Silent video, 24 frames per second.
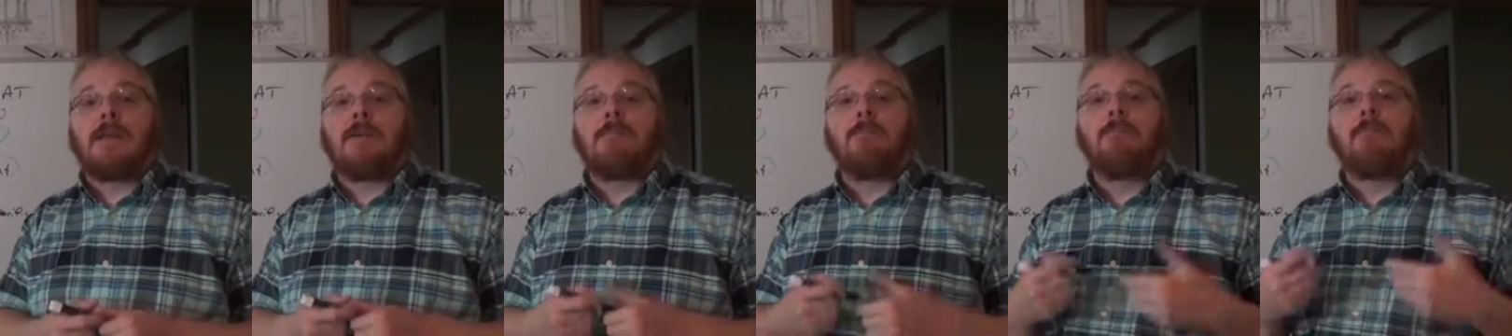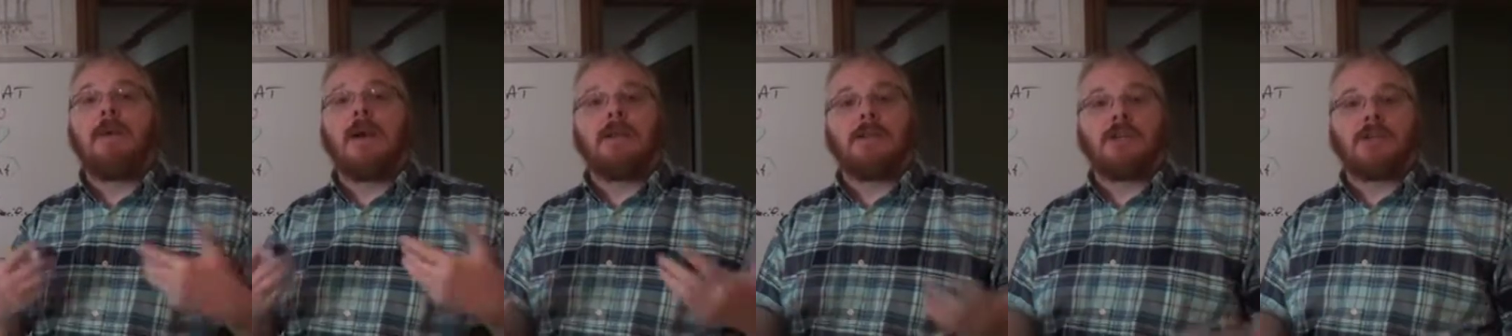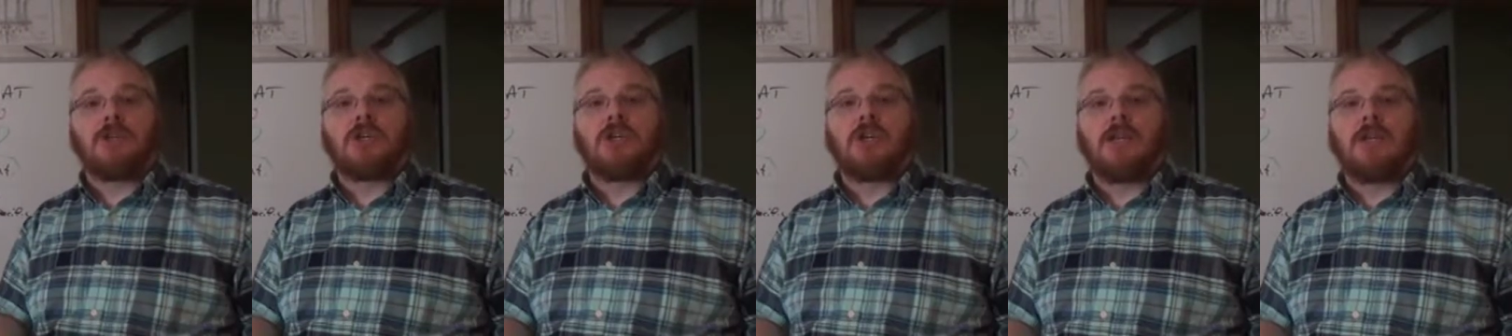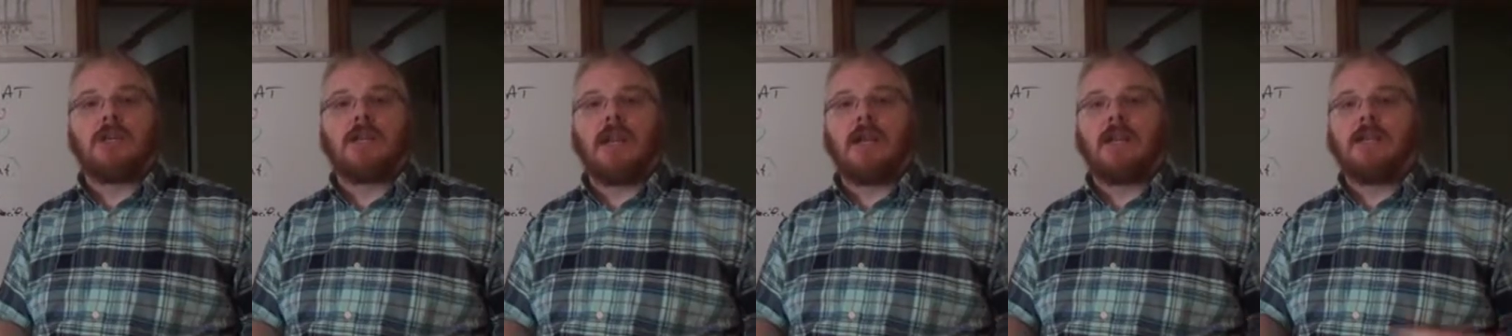
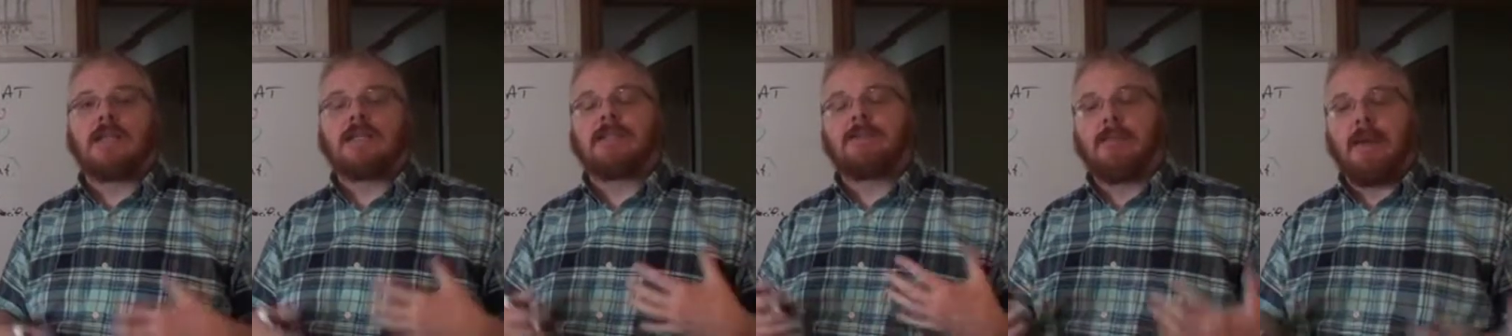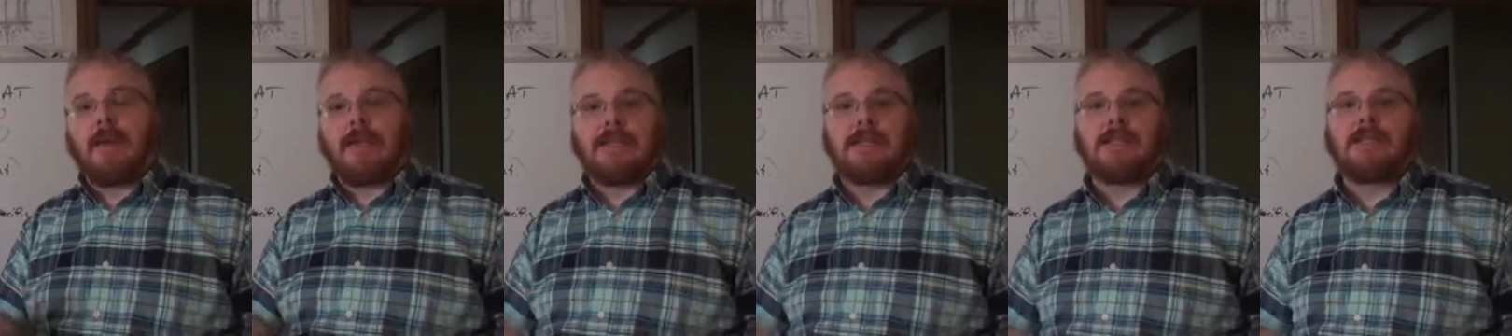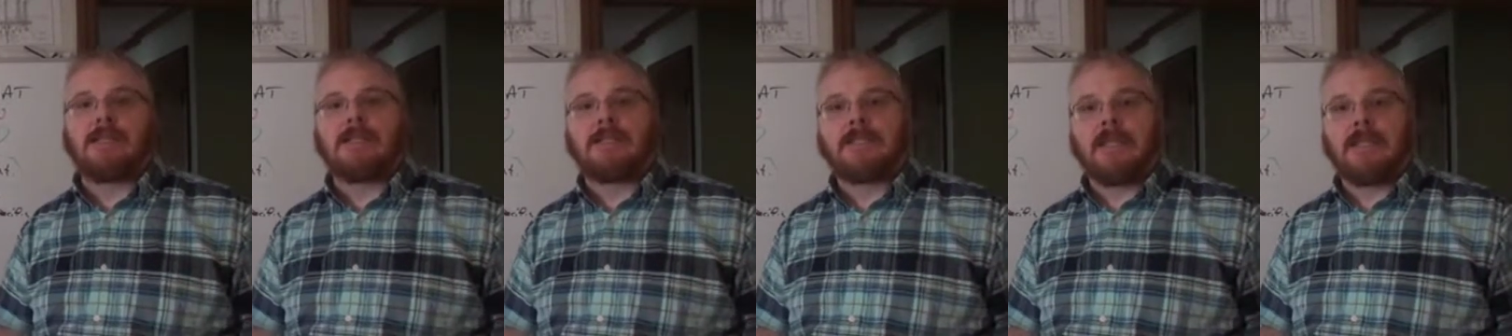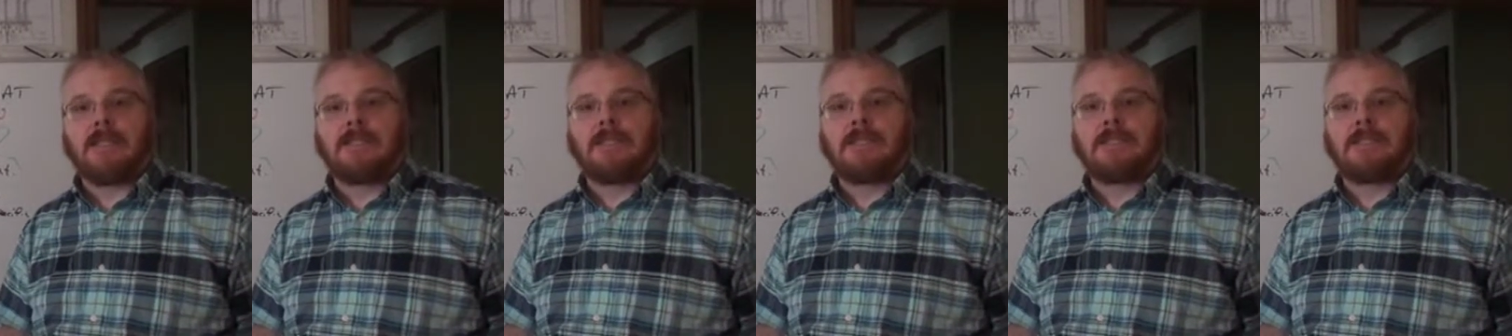embellishing and expanding the
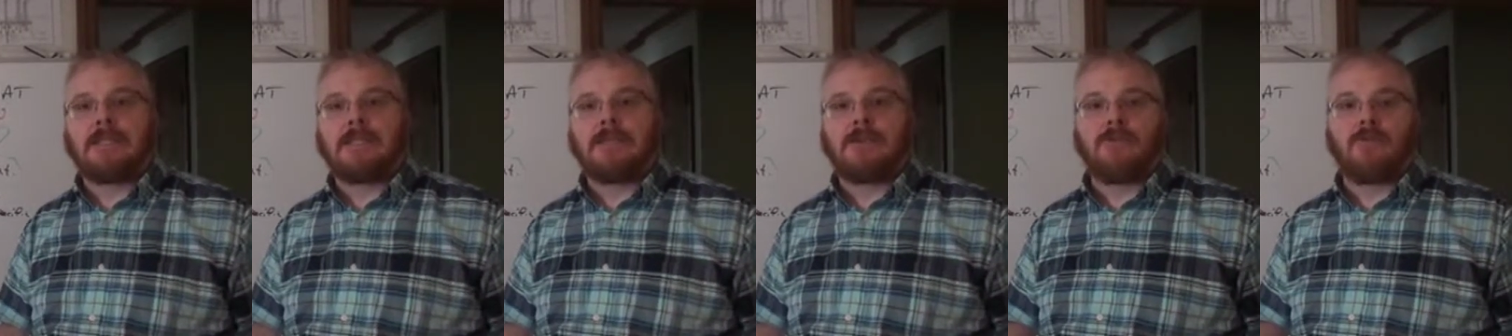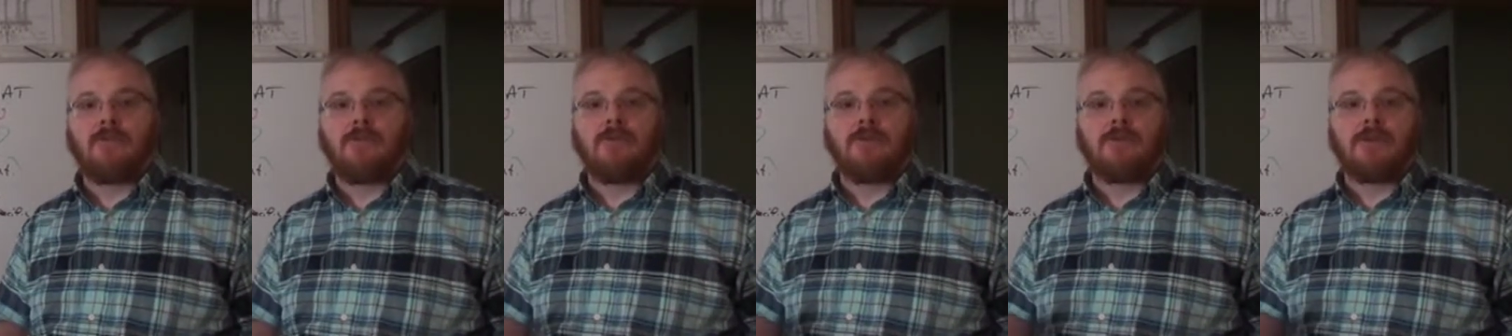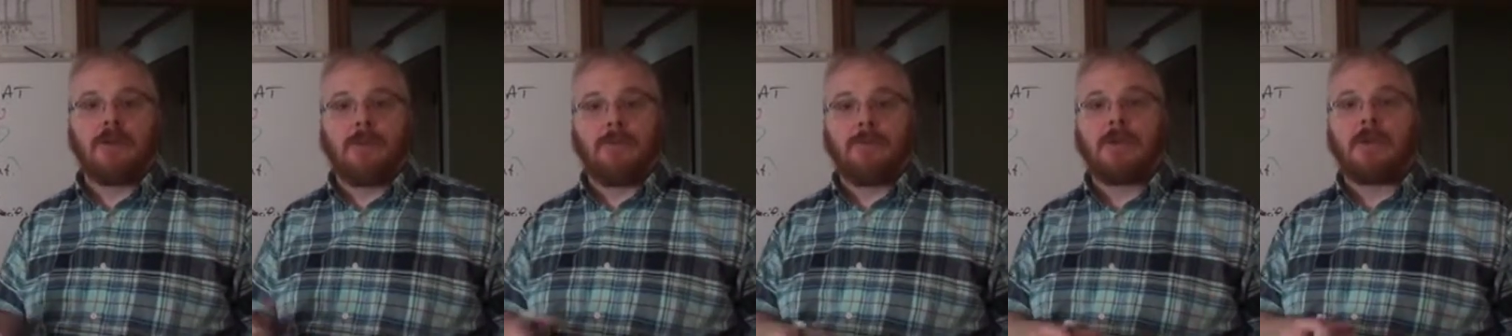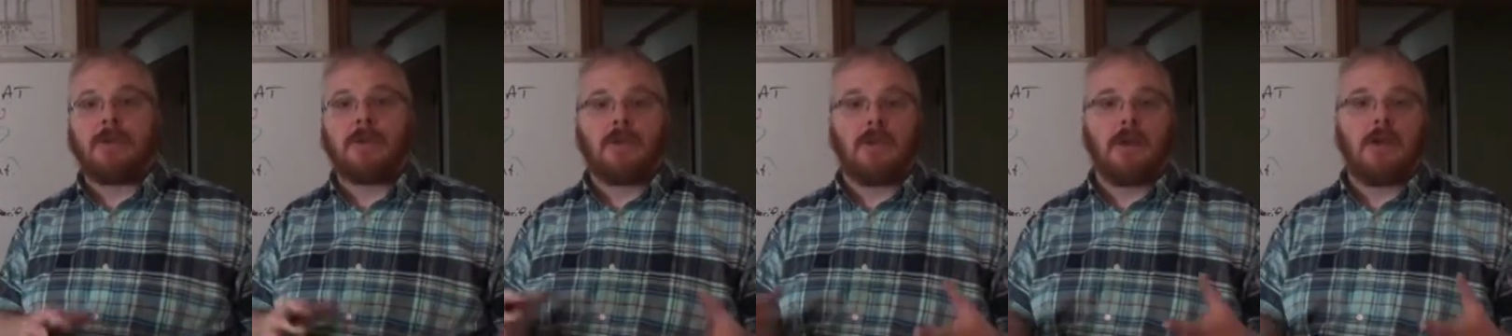sentence into
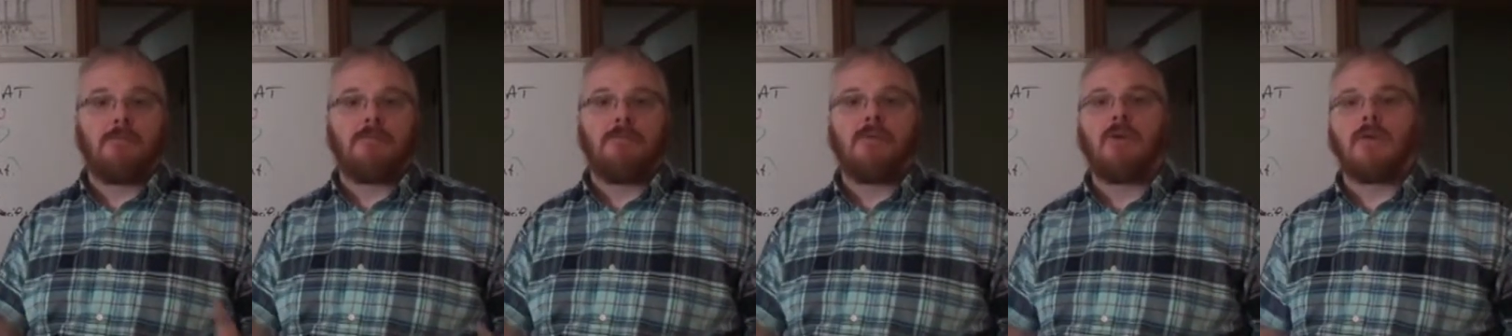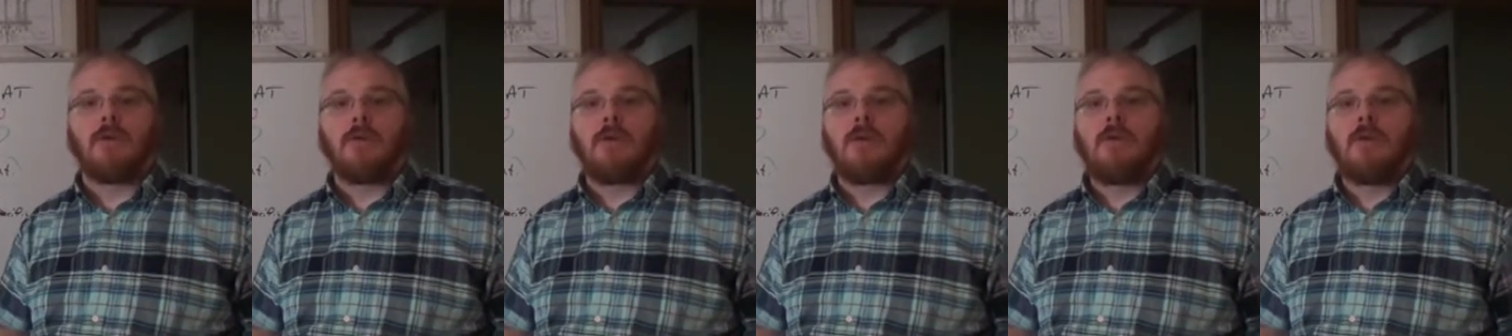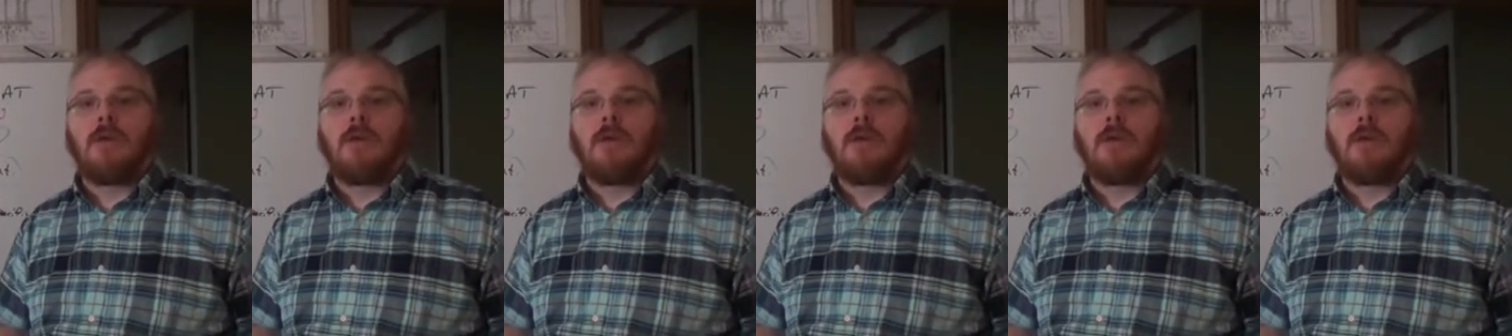something a lot more.